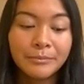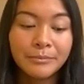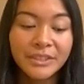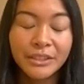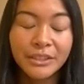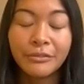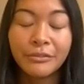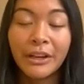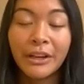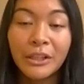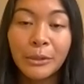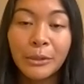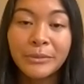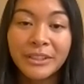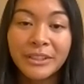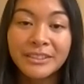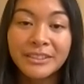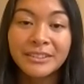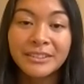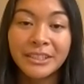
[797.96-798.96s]
develop
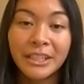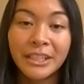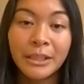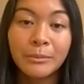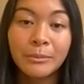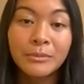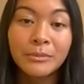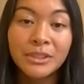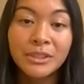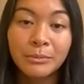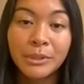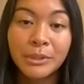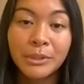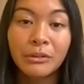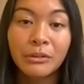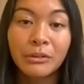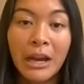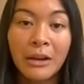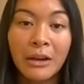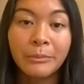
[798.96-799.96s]
this team to be
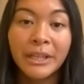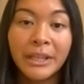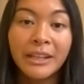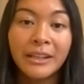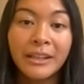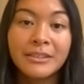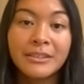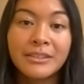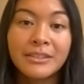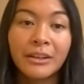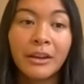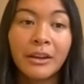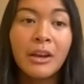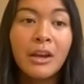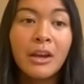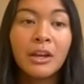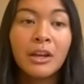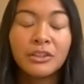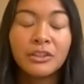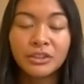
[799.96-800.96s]
around me and to
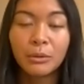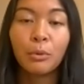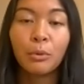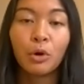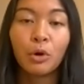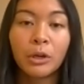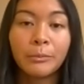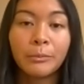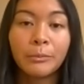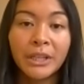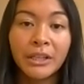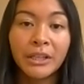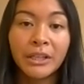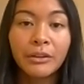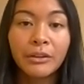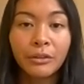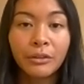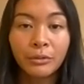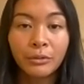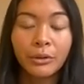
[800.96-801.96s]
support me
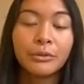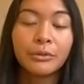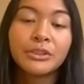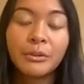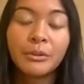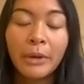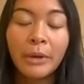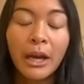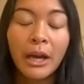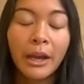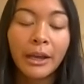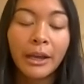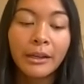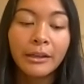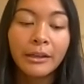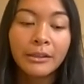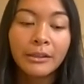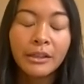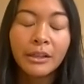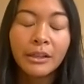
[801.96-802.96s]
through to my
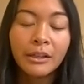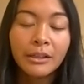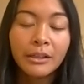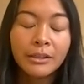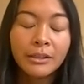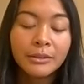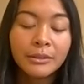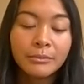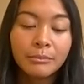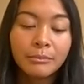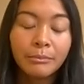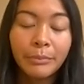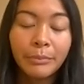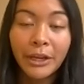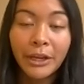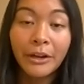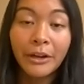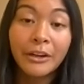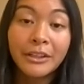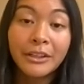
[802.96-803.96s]

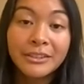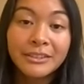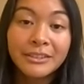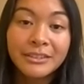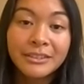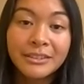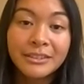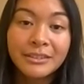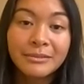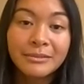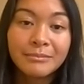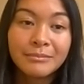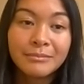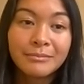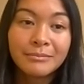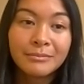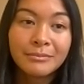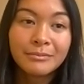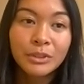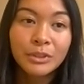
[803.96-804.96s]
Paris
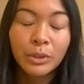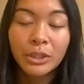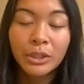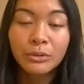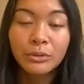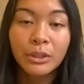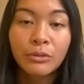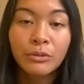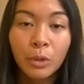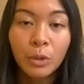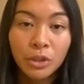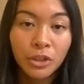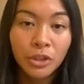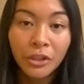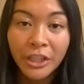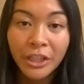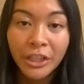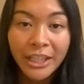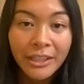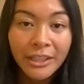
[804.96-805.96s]
2024
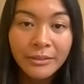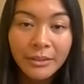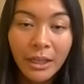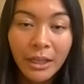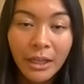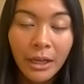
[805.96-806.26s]
journey.